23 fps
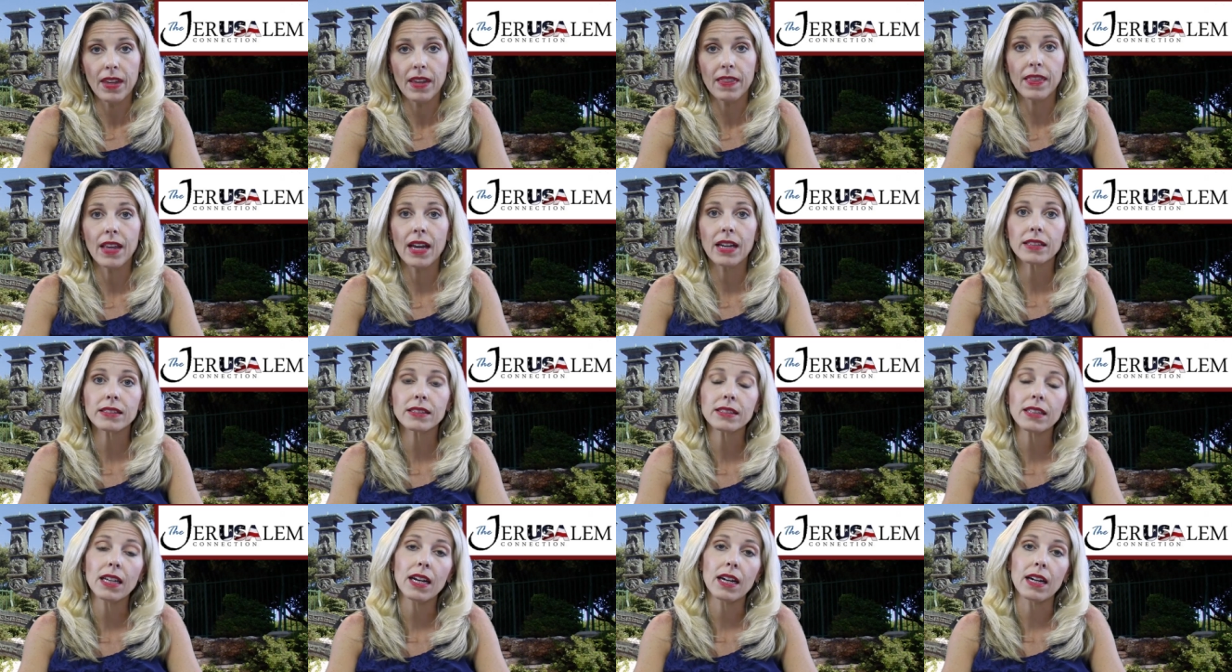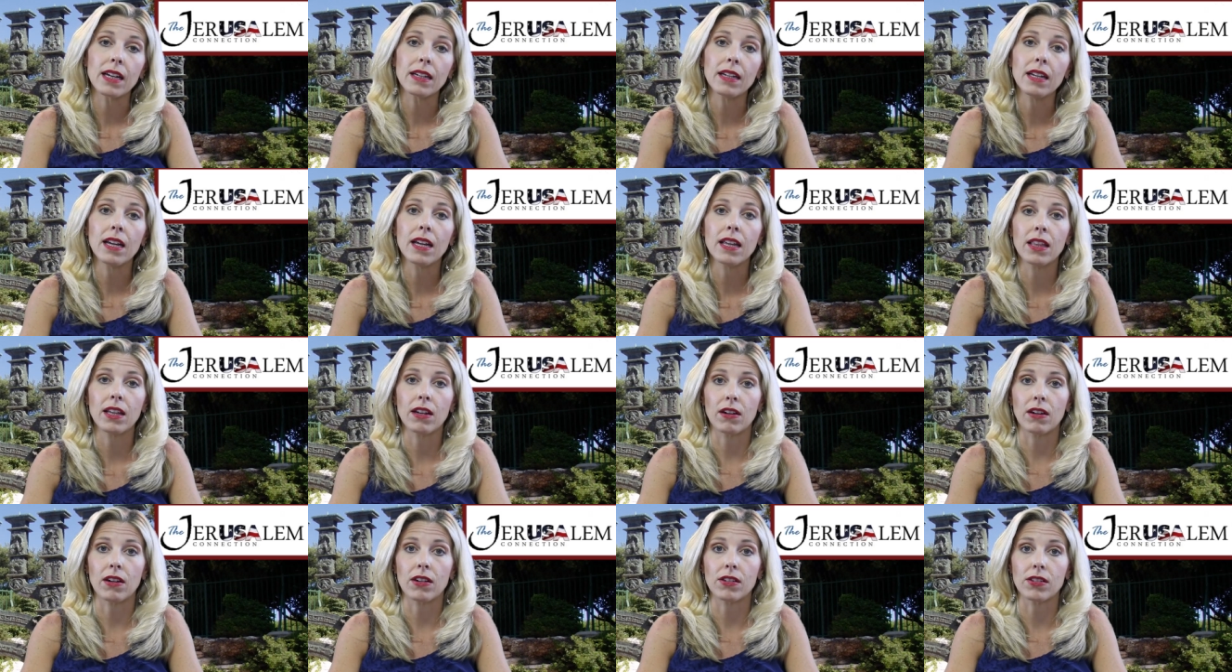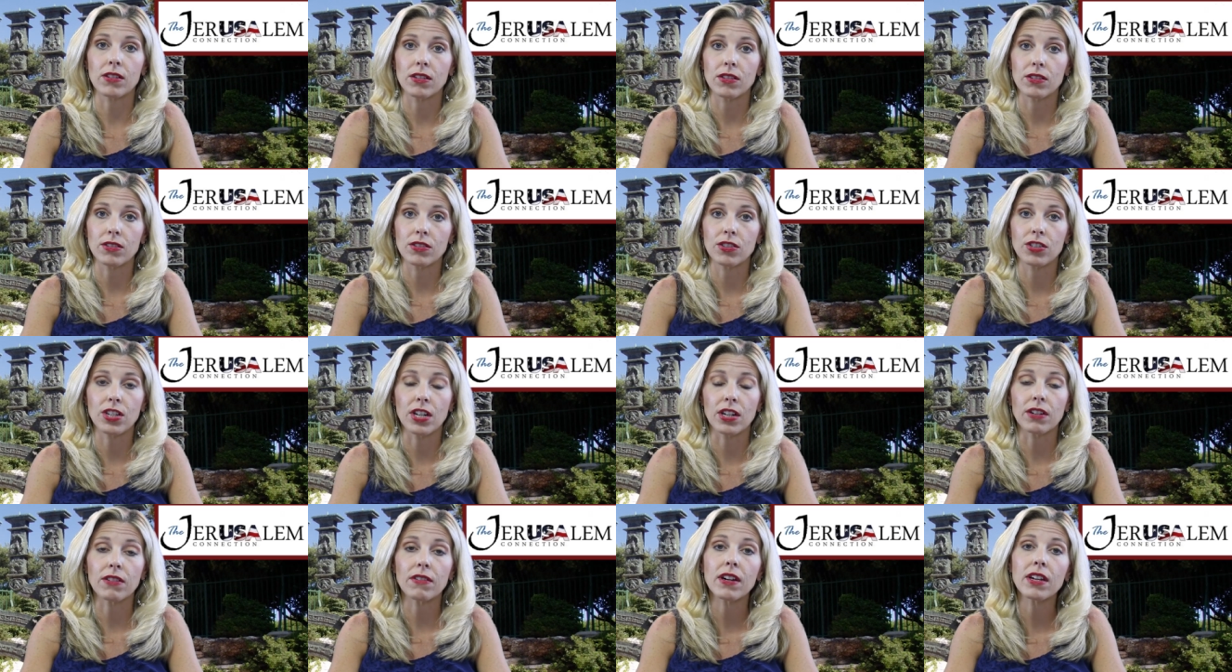That said, there are
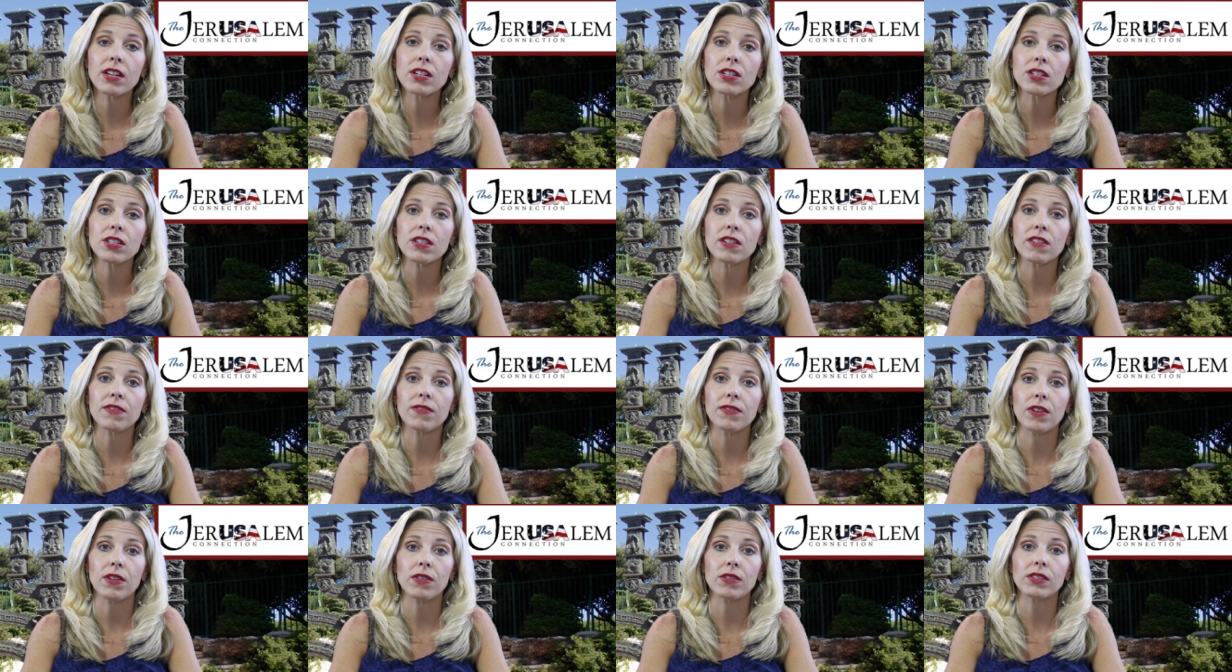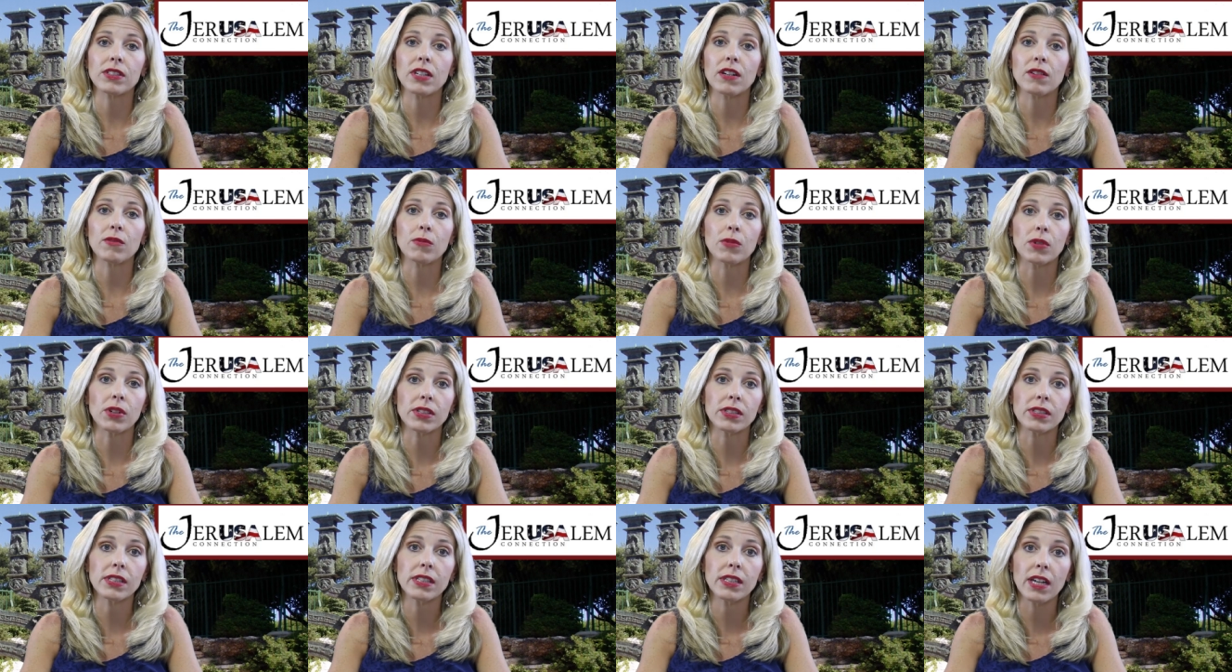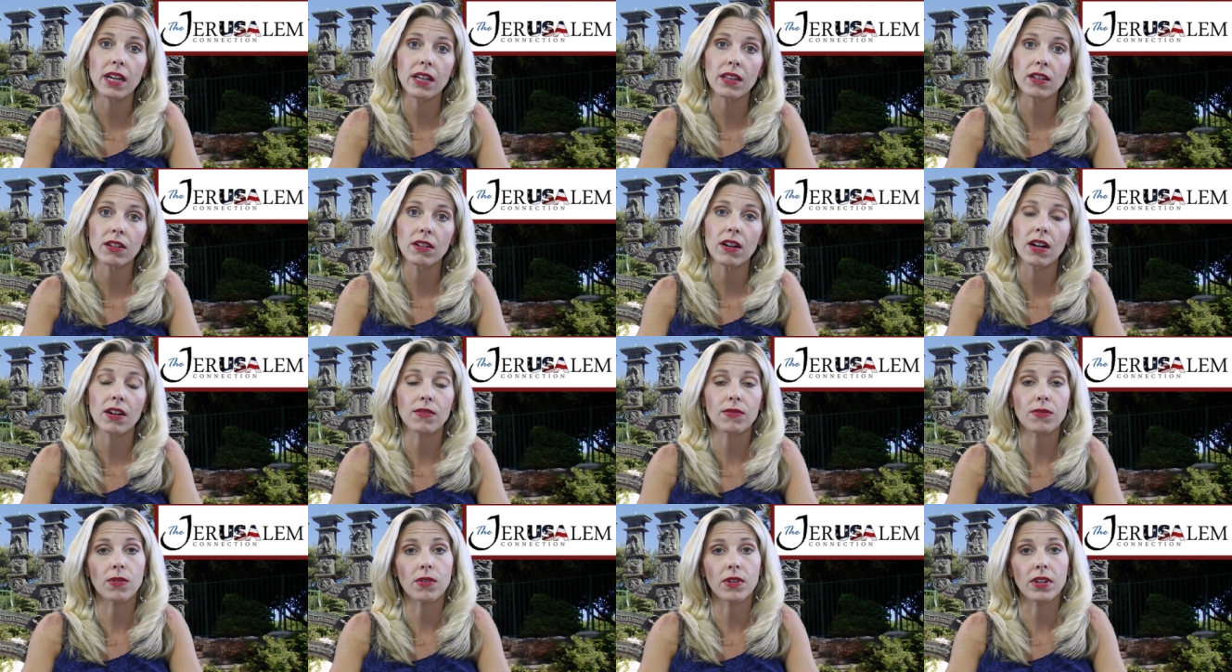generations of folks that have worked together
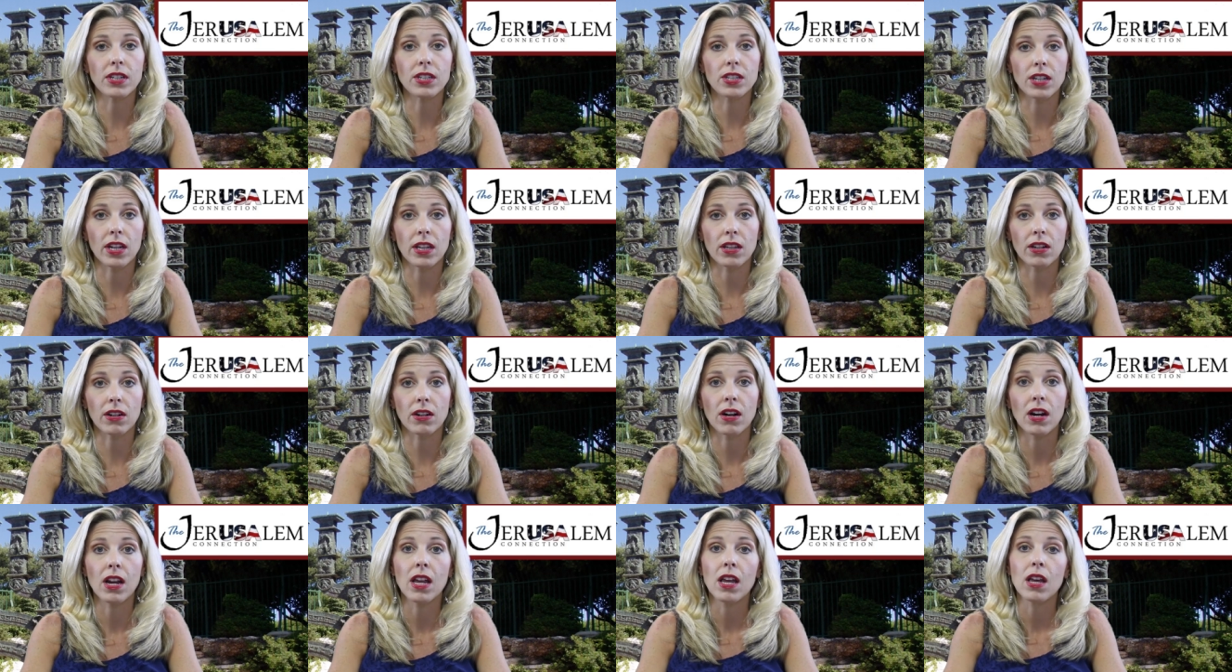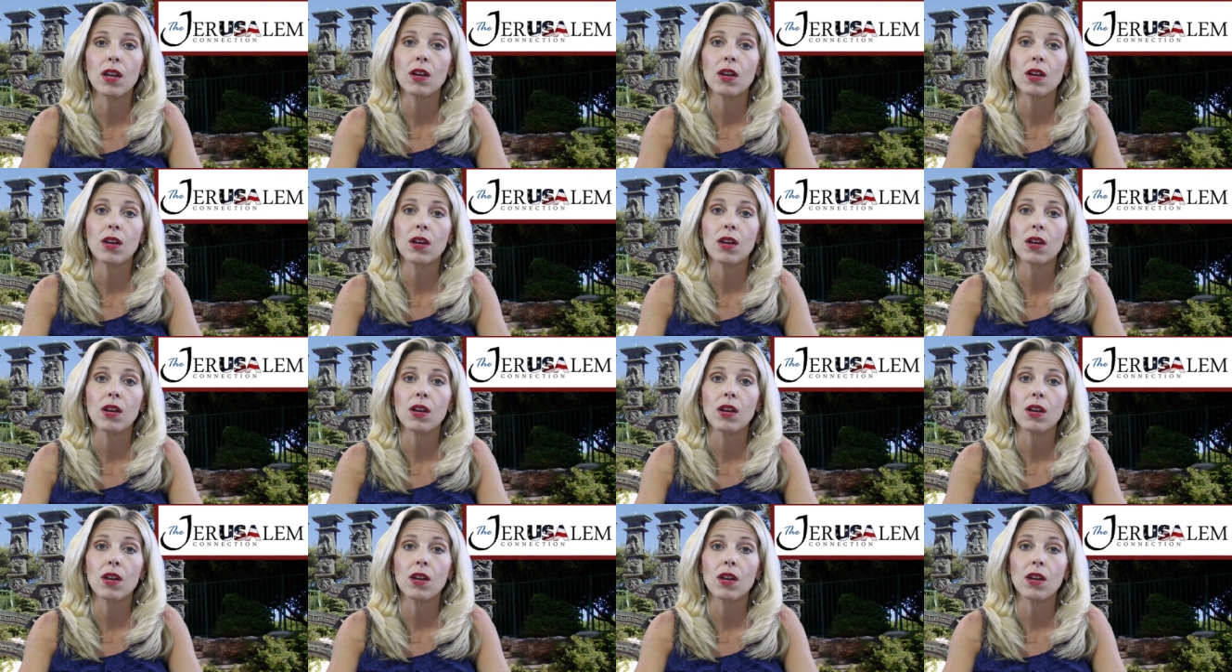and for each other